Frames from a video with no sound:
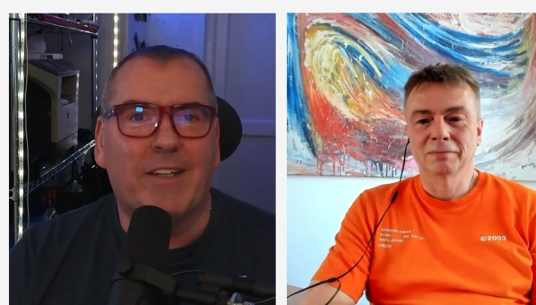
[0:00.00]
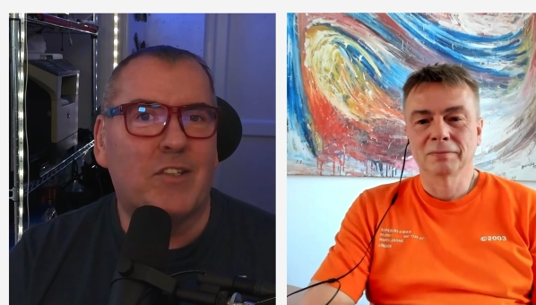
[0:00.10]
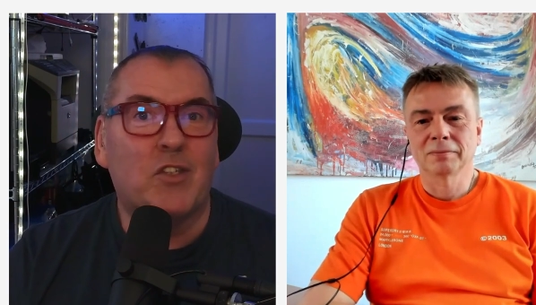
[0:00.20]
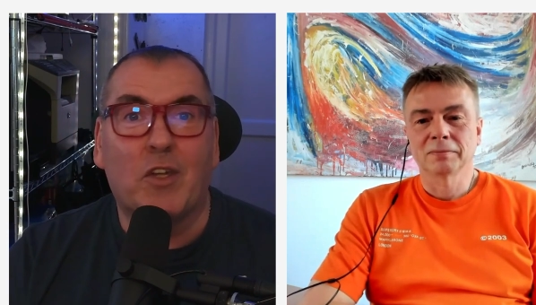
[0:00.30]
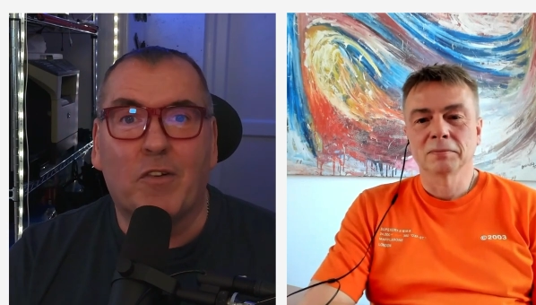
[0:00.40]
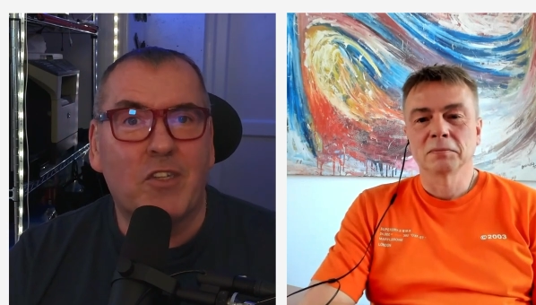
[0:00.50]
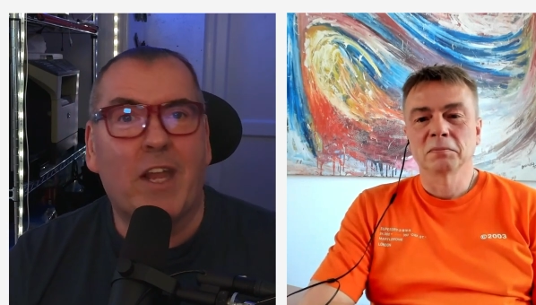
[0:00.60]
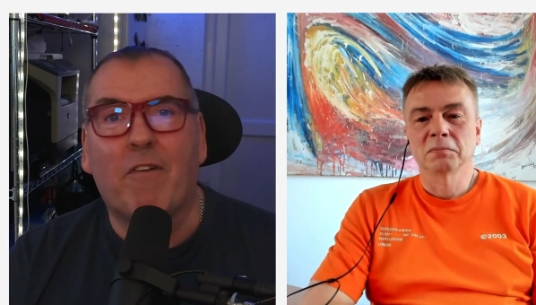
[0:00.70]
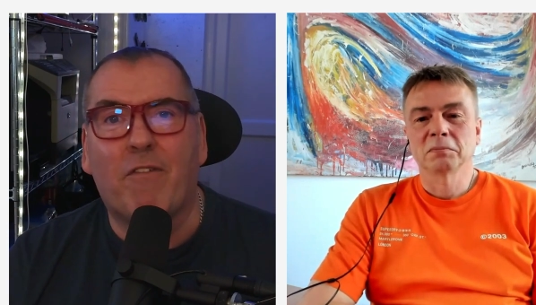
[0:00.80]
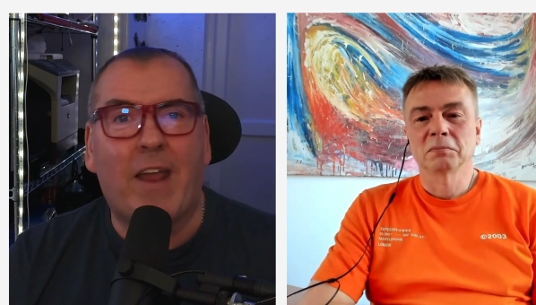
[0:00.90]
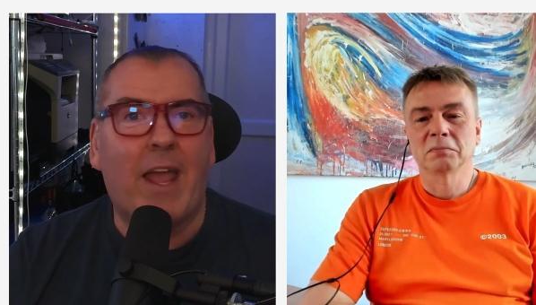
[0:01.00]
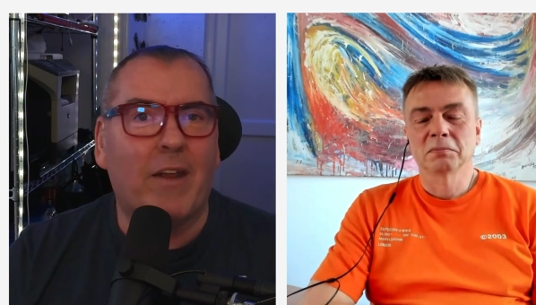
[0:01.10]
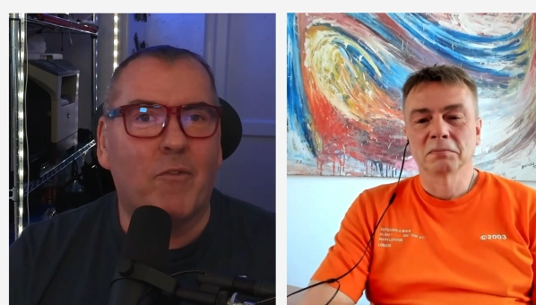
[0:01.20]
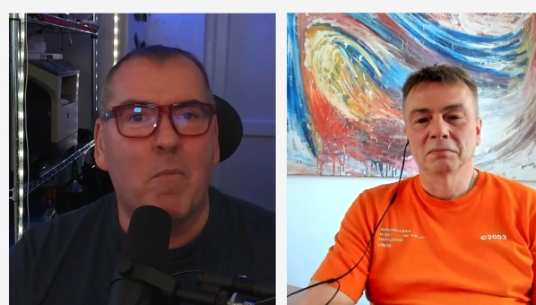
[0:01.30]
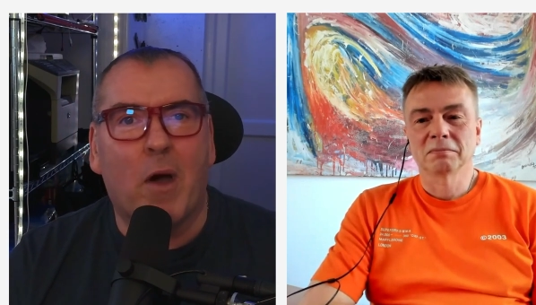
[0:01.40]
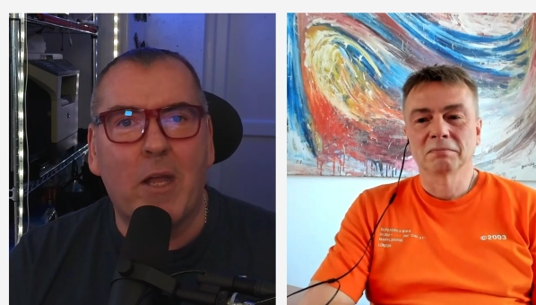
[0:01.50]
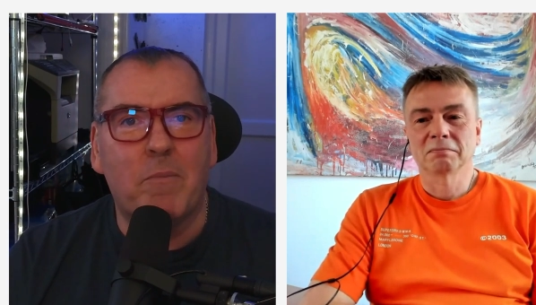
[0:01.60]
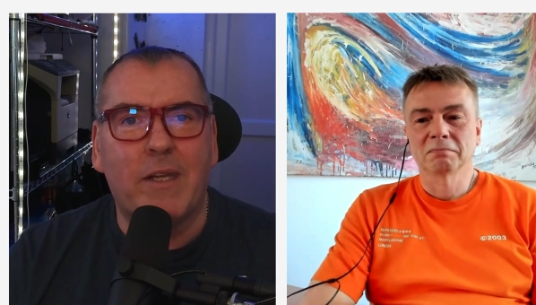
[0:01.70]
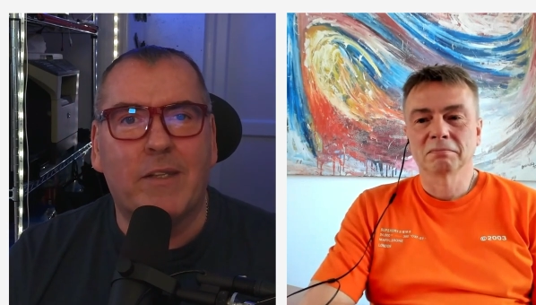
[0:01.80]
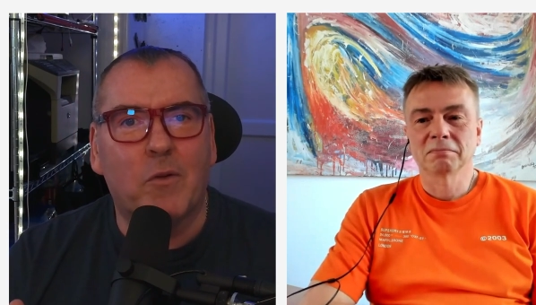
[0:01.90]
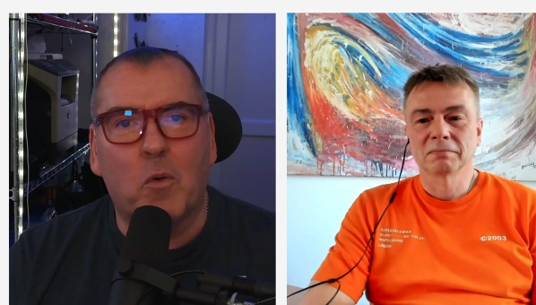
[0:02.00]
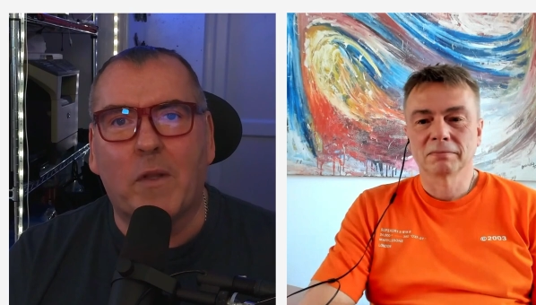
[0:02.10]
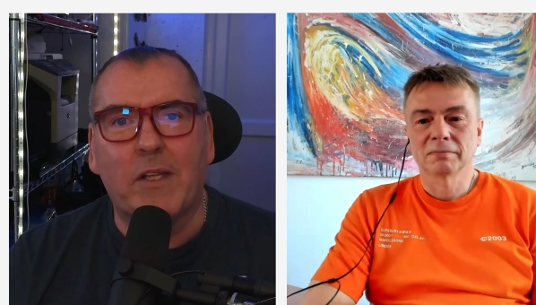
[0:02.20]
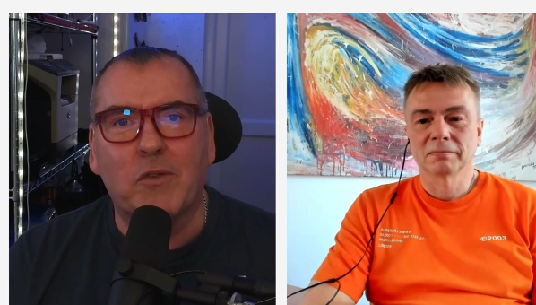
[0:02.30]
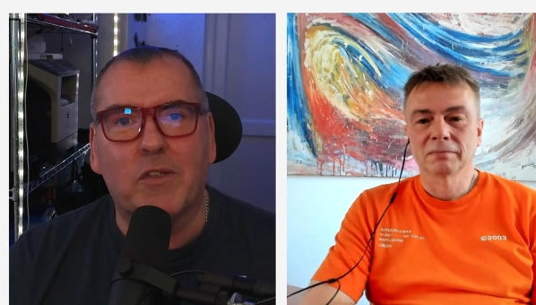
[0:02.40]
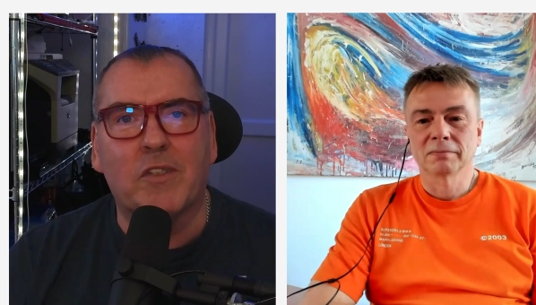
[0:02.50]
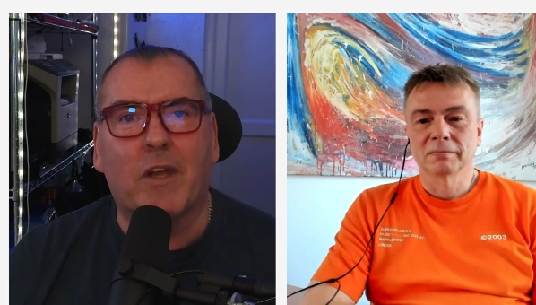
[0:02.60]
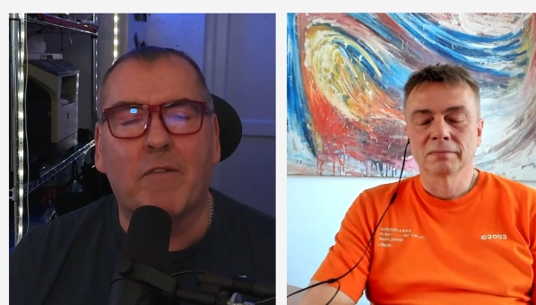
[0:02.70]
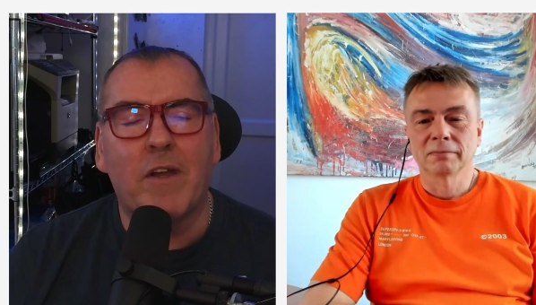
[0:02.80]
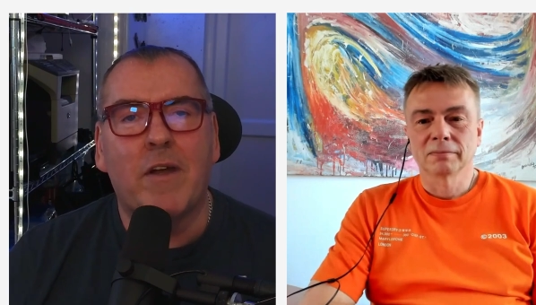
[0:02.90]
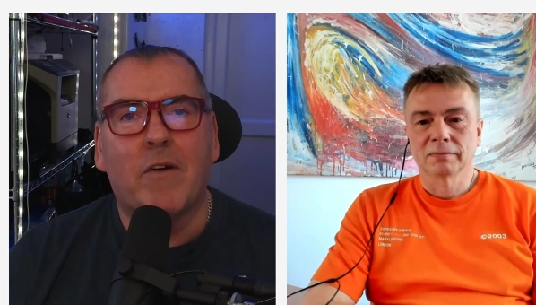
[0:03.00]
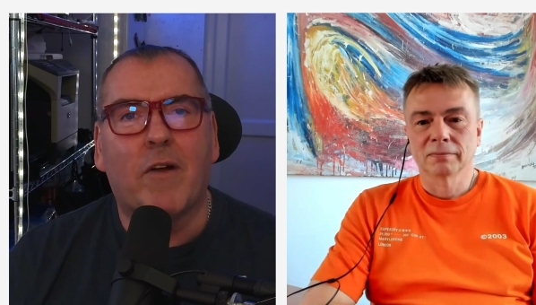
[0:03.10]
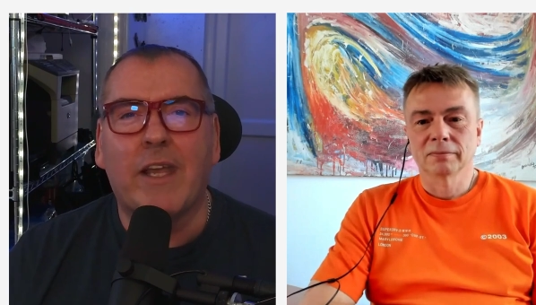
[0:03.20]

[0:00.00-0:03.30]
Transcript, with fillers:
Speaker 1: and sort of set a flag and remind me and all that sort of stuff.